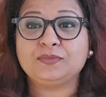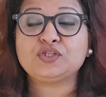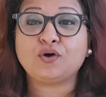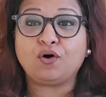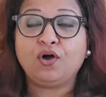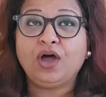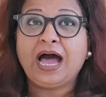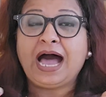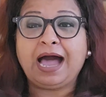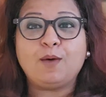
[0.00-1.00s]
So
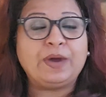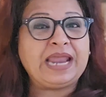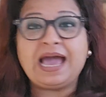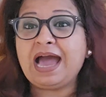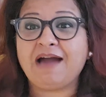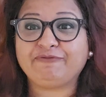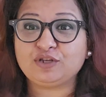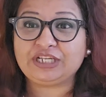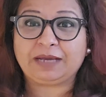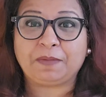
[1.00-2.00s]
when I have to
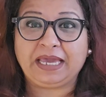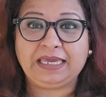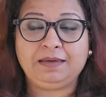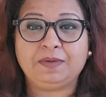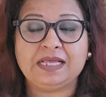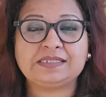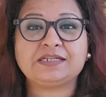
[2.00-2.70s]
check my emails,